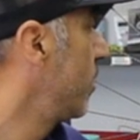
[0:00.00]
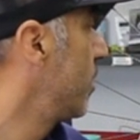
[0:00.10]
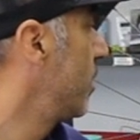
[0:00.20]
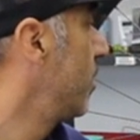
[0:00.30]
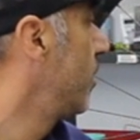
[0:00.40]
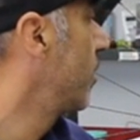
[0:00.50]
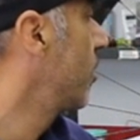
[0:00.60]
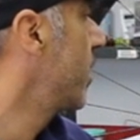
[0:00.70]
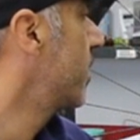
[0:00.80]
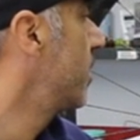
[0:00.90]
the, the, the
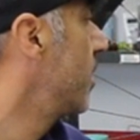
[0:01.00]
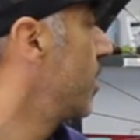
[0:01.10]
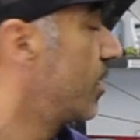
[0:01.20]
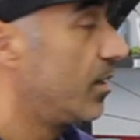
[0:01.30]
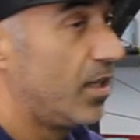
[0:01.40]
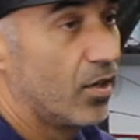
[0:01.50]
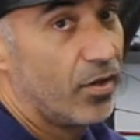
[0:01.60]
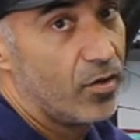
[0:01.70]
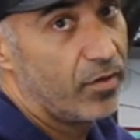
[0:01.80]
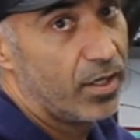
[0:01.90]
correct uh,
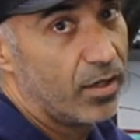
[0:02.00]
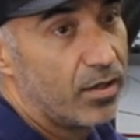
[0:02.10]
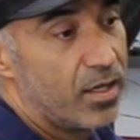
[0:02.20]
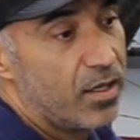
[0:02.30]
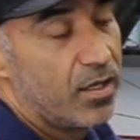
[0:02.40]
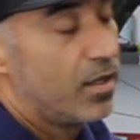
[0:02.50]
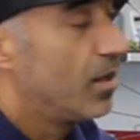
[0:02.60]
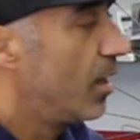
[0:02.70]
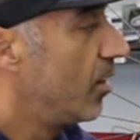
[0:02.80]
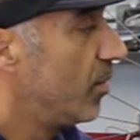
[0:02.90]
gearing over here.
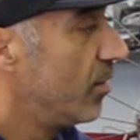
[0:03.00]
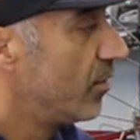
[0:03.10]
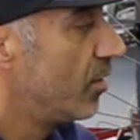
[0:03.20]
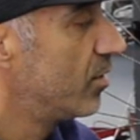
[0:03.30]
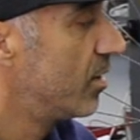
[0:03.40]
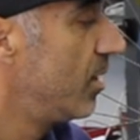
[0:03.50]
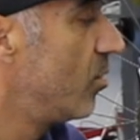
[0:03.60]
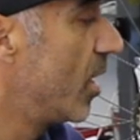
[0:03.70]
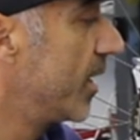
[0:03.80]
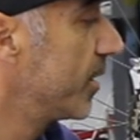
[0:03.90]
Um, even though it's an
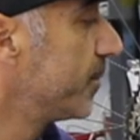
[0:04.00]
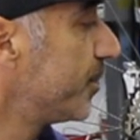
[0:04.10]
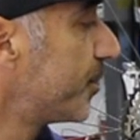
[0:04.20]
e-bike,